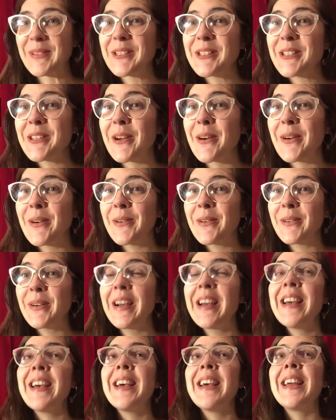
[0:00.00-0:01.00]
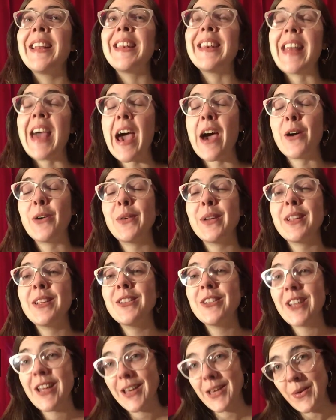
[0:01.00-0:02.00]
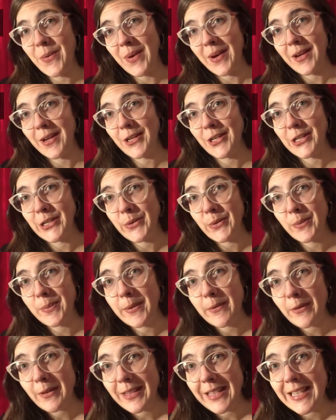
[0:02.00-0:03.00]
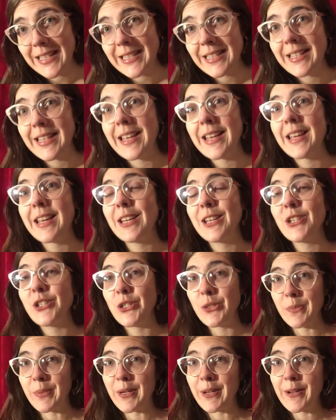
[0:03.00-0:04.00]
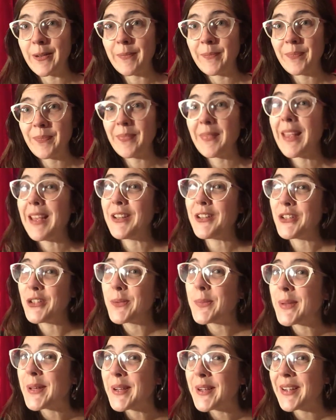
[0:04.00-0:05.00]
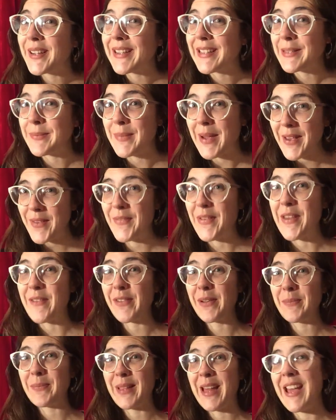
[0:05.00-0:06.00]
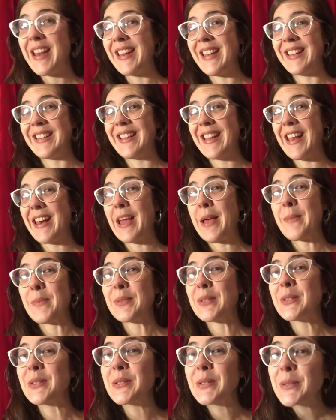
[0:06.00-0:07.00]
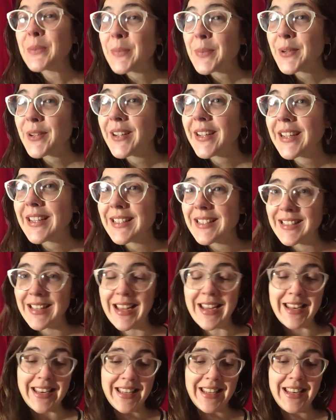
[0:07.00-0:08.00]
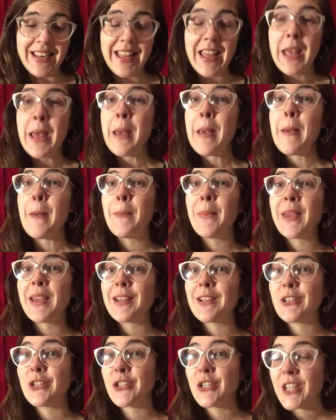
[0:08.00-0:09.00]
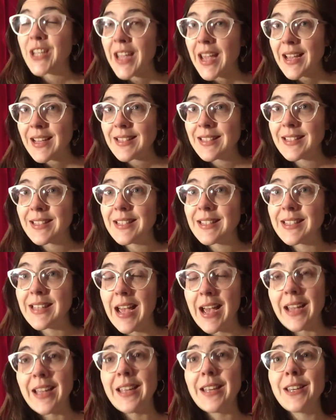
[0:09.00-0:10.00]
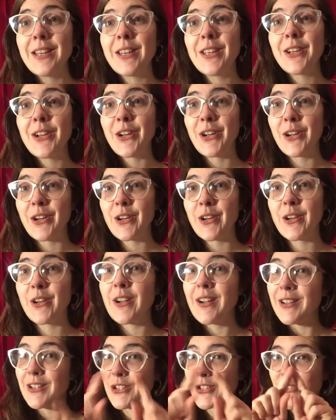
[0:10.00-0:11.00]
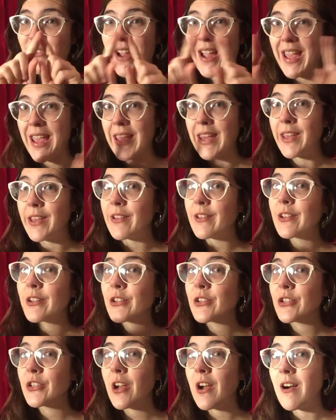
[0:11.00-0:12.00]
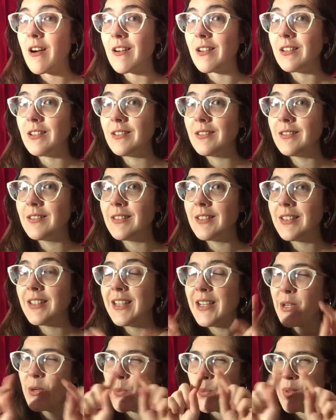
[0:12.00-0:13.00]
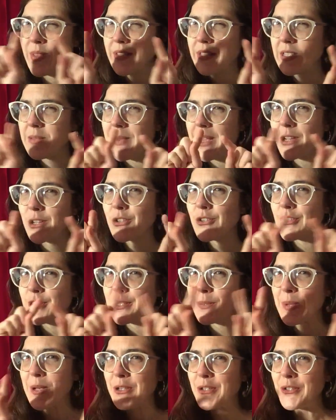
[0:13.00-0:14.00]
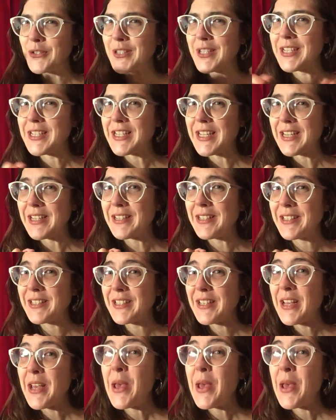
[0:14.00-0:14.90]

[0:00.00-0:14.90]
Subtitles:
So now in January she will be releasing Jupiter, and Jupiter is my favorite planet, and I'm super excited because she has designed her triangular shawl with some extra special details